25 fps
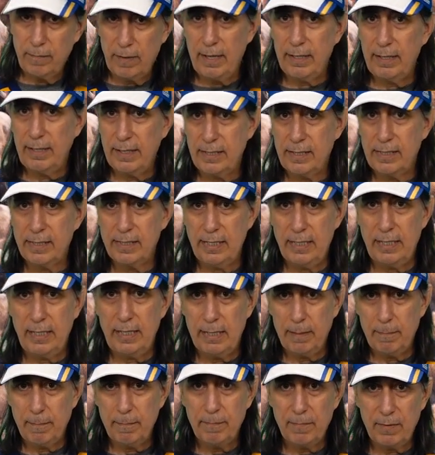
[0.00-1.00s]
I'd like to see
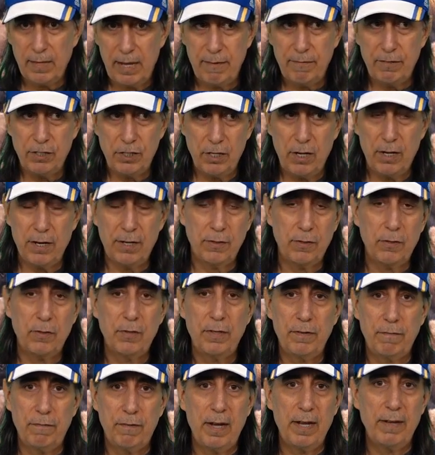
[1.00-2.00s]
him have a shot at
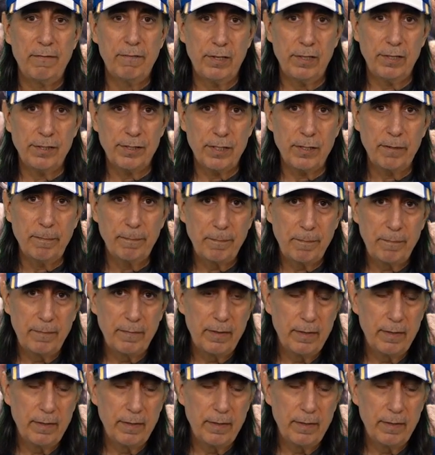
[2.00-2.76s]
35 also.